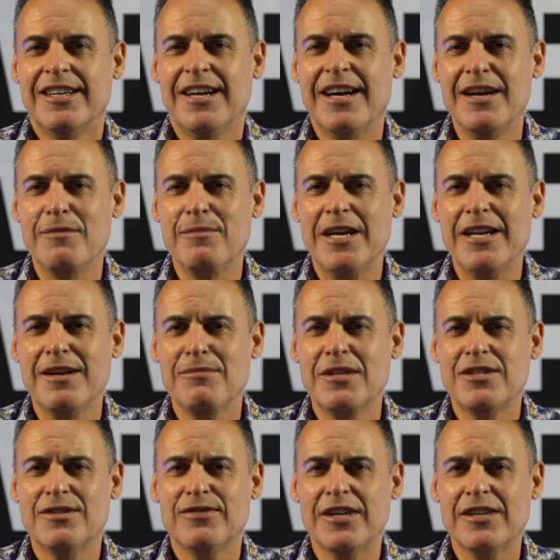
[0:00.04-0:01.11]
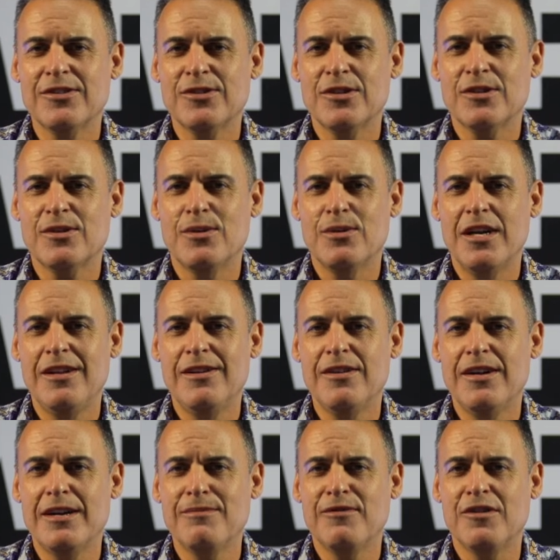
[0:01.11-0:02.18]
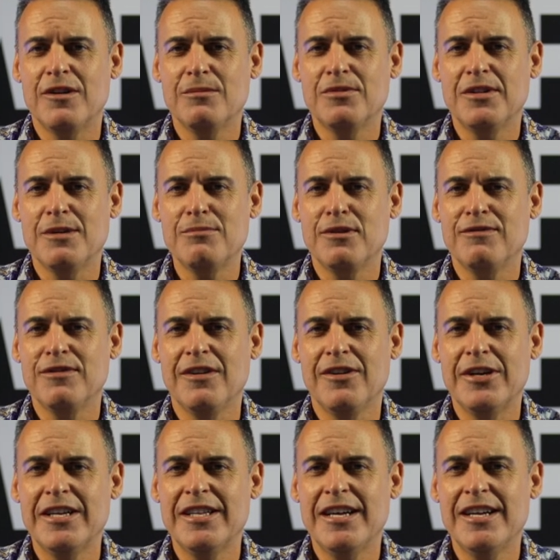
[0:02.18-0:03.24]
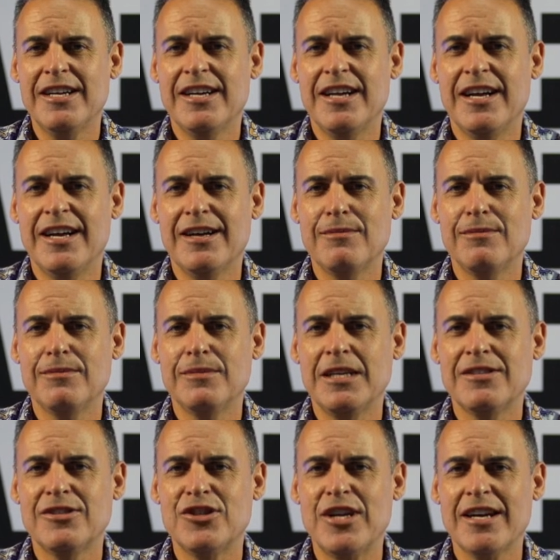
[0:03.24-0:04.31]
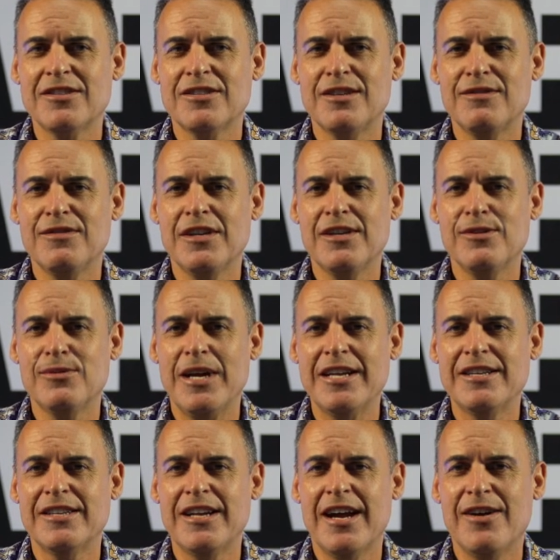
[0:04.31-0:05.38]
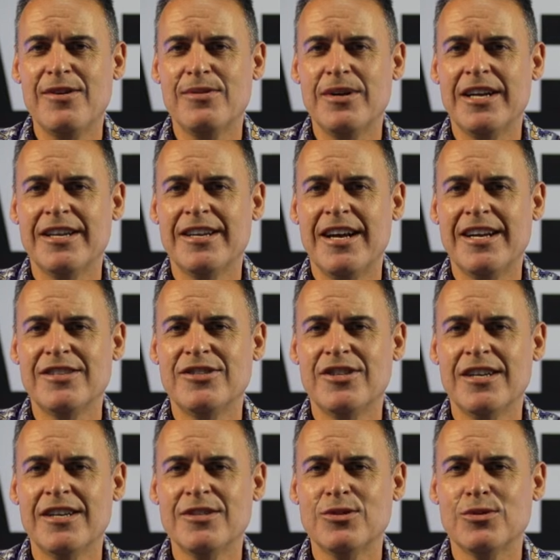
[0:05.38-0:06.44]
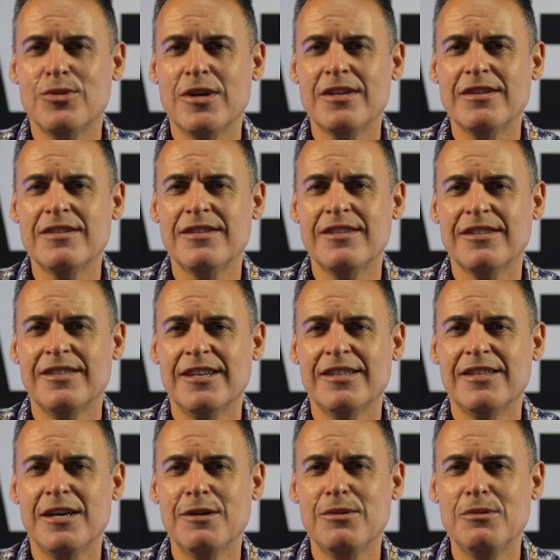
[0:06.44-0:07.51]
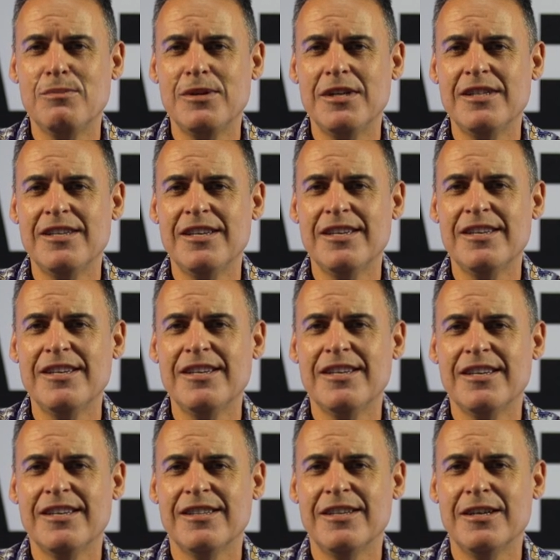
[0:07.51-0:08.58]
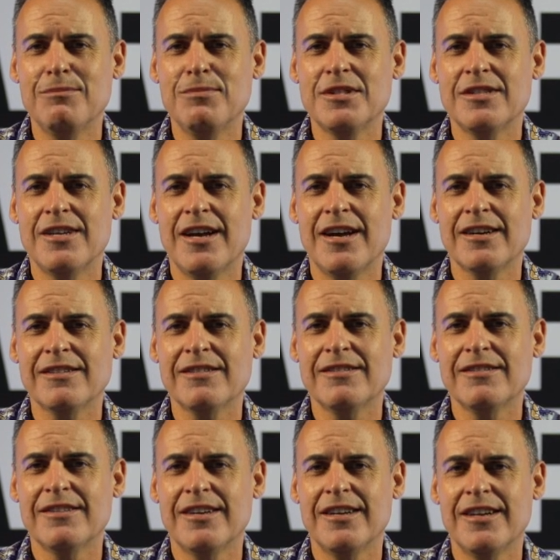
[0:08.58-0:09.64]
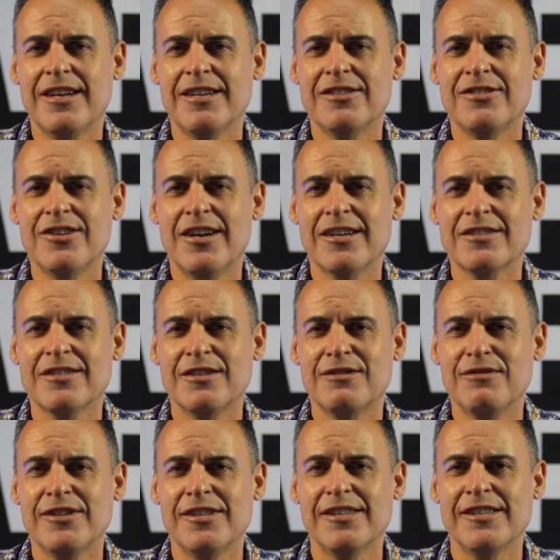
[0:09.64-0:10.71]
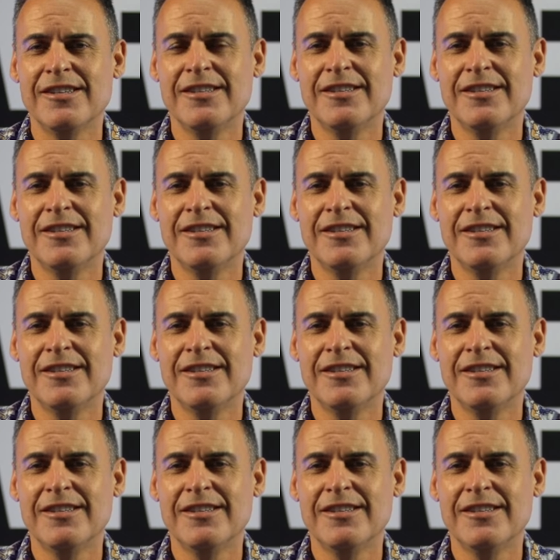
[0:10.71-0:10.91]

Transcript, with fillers: Hi, my name is Vitor Coelho. I'm from Tampa, Florida. I'm in Jacksonville right now, and I just won the WPT Dipstocks at Jacksonville.